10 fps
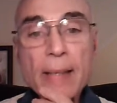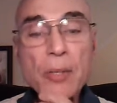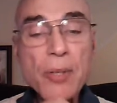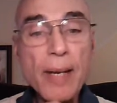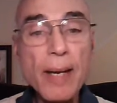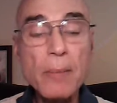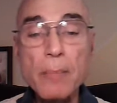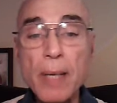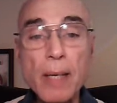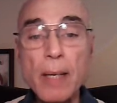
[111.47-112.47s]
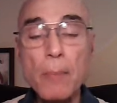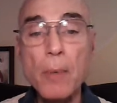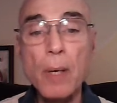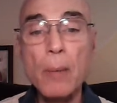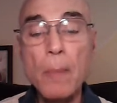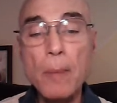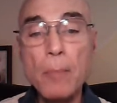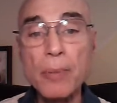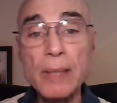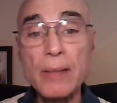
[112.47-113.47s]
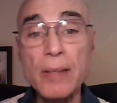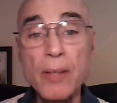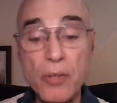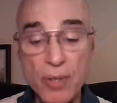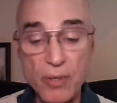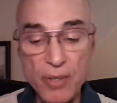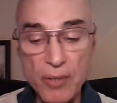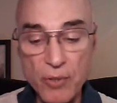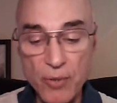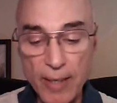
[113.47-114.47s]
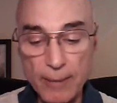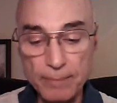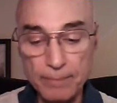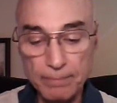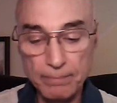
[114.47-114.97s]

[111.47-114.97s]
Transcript: It's had many printings since then.